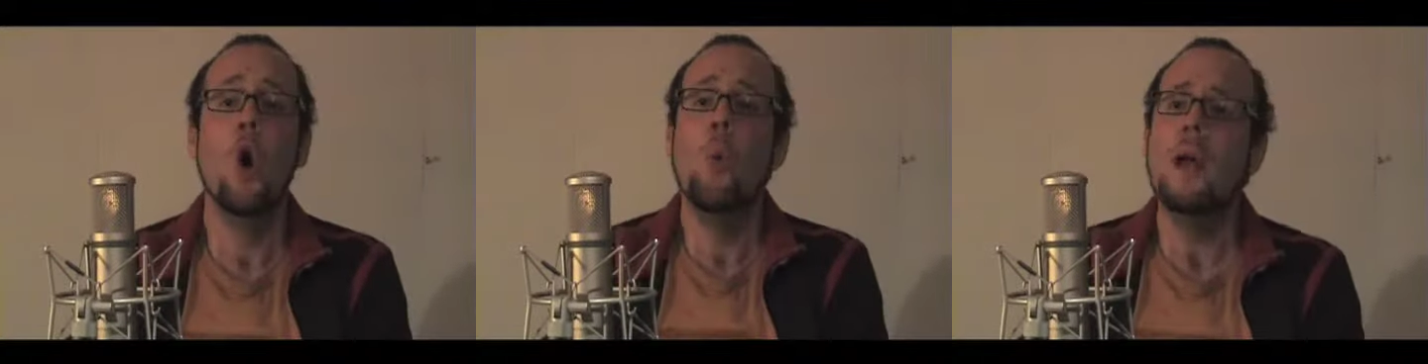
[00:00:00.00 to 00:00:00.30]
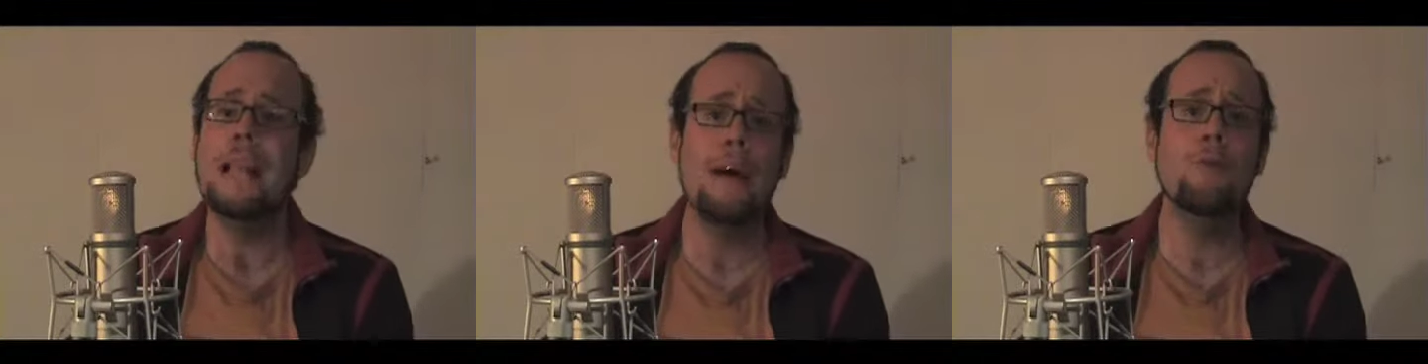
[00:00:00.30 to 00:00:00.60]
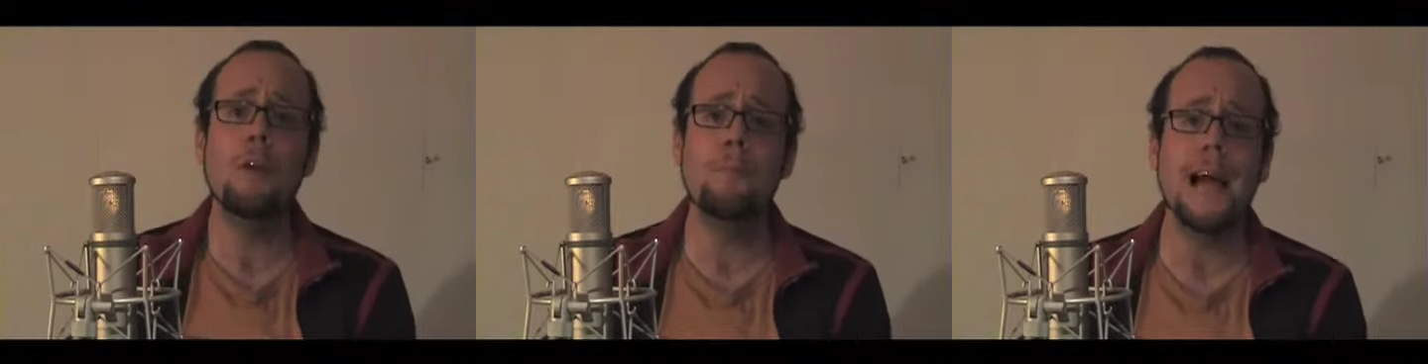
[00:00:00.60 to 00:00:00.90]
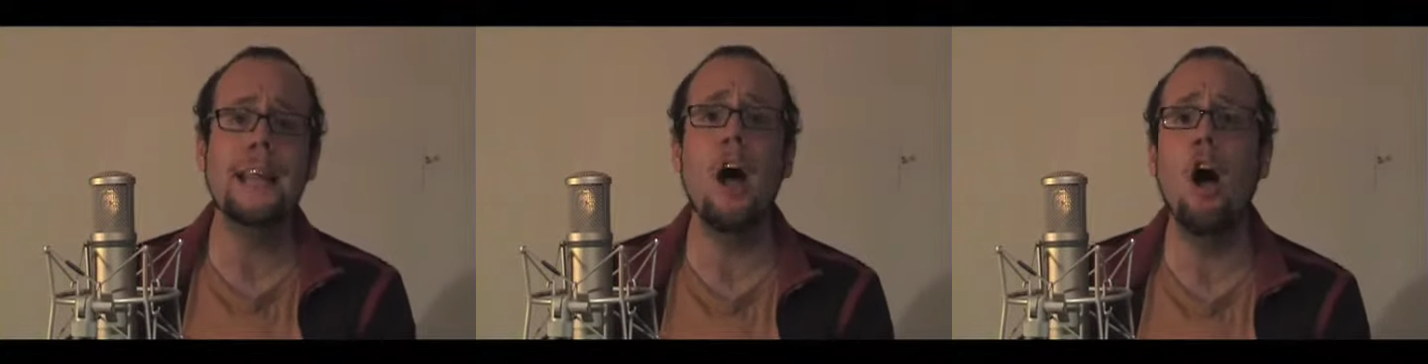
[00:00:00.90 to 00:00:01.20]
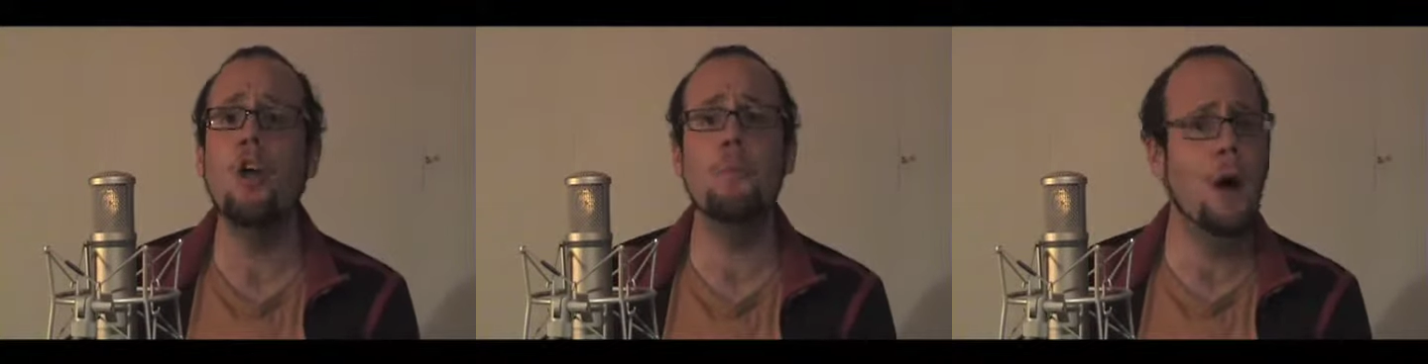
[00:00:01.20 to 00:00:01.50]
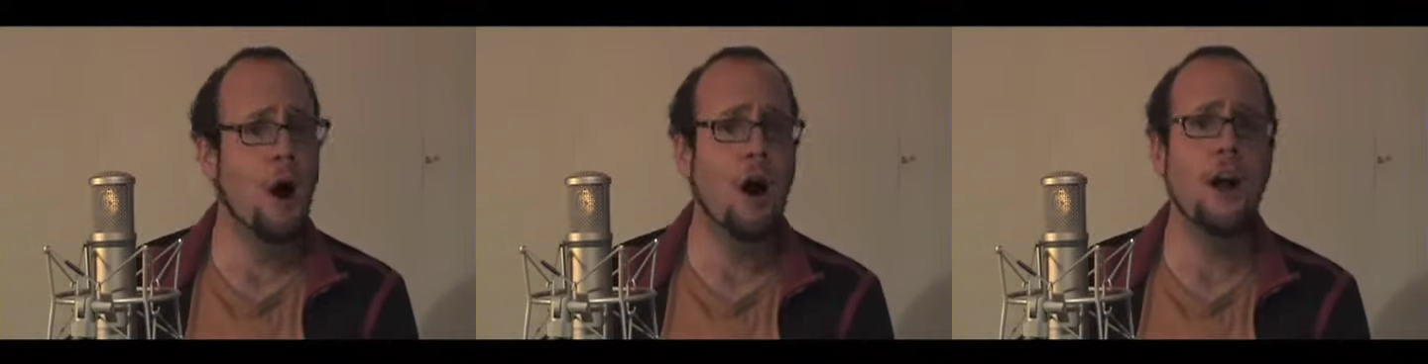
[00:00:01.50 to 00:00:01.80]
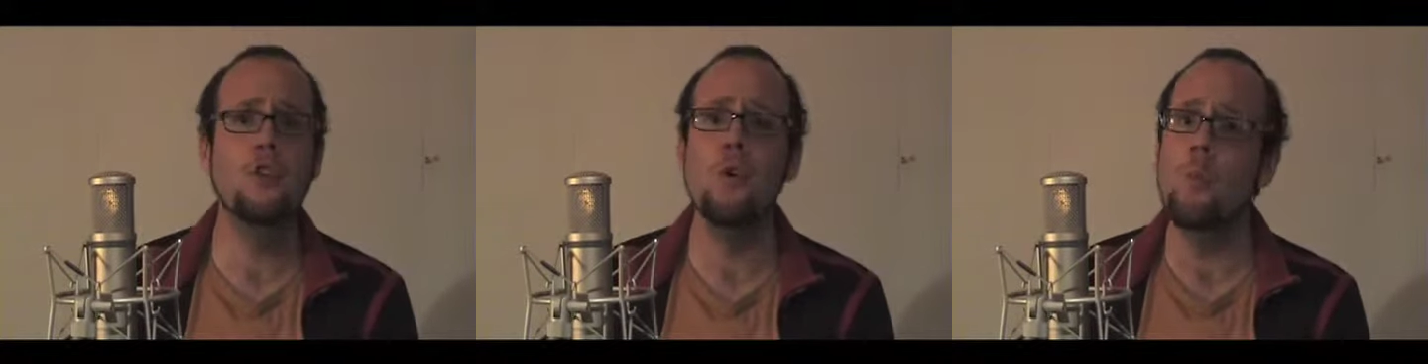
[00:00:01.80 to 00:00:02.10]
We left the planet Earth
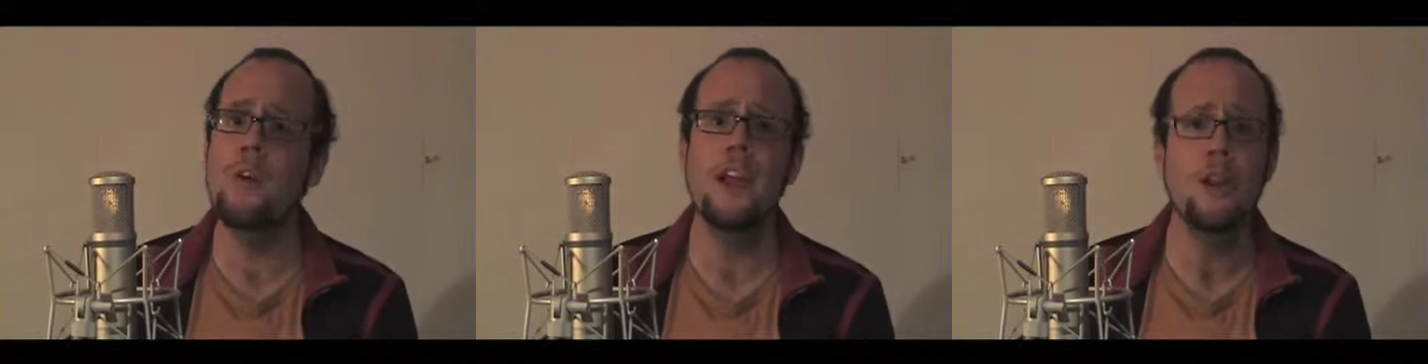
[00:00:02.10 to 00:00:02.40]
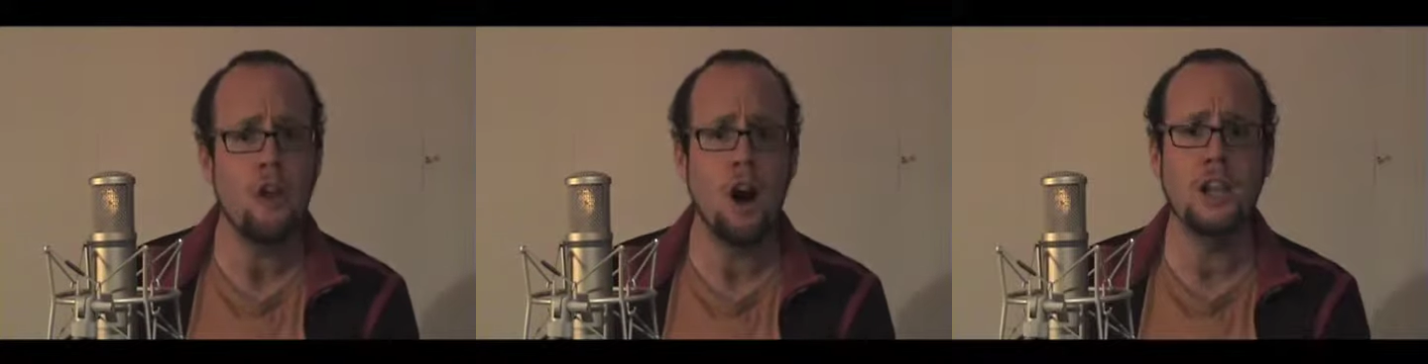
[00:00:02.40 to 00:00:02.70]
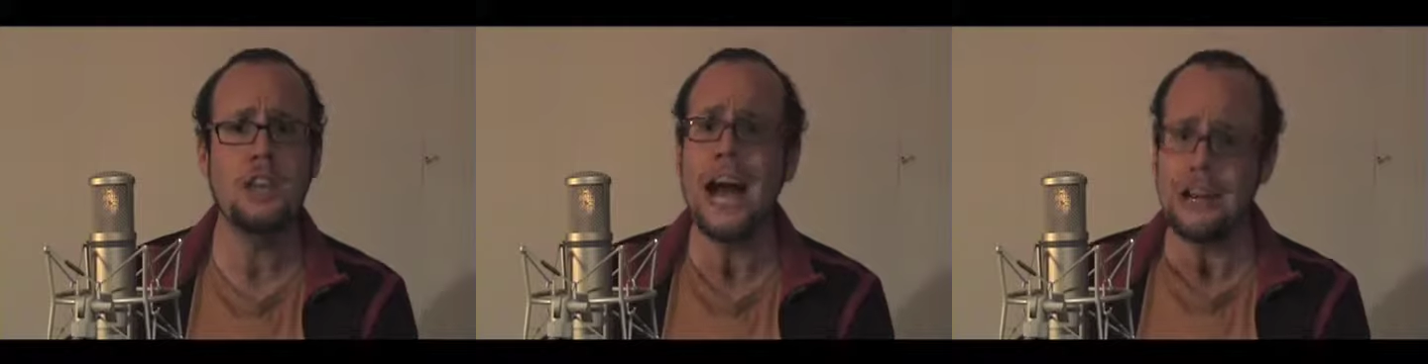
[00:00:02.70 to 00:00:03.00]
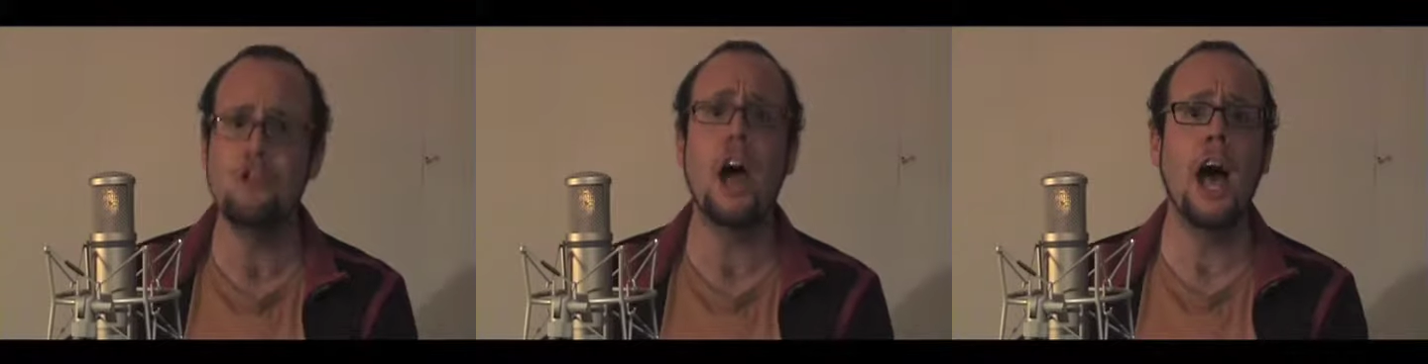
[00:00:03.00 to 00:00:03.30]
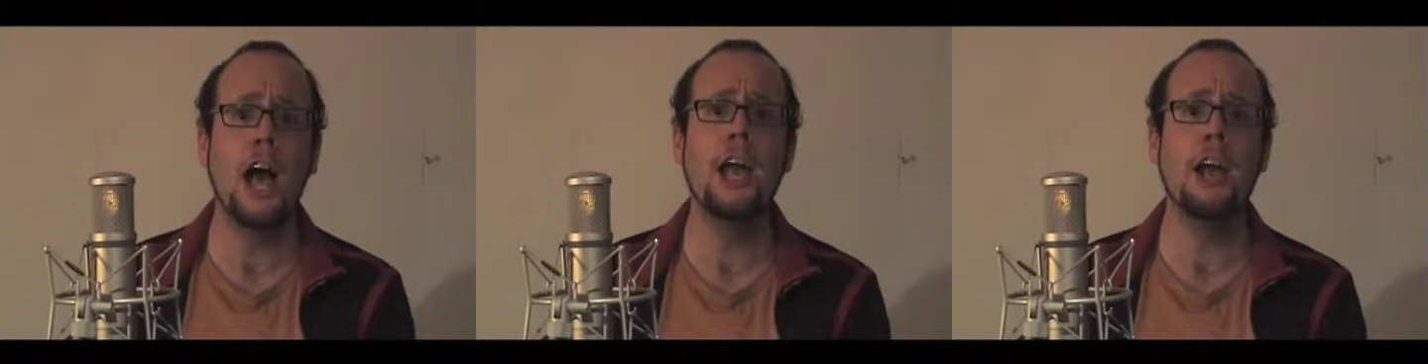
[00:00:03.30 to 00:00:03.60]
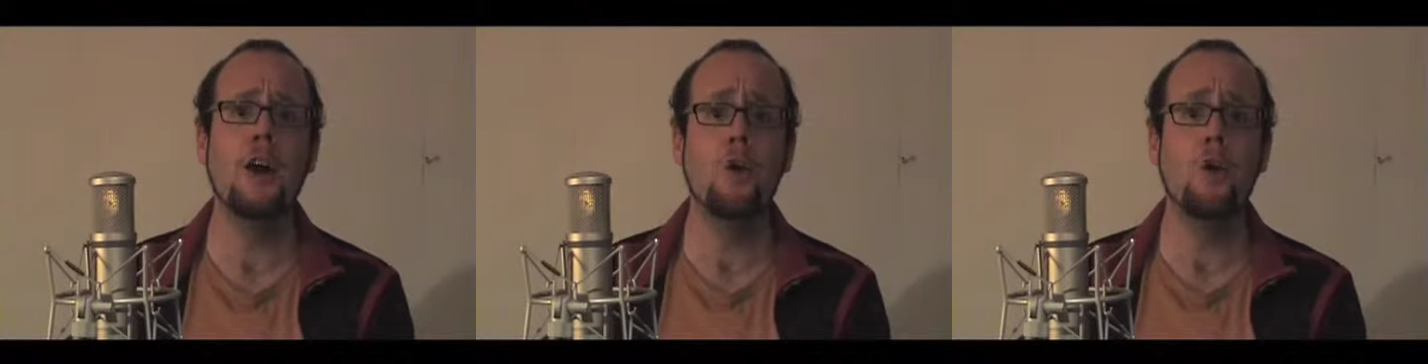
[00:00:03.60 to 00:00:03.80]
behind, and with it night and day.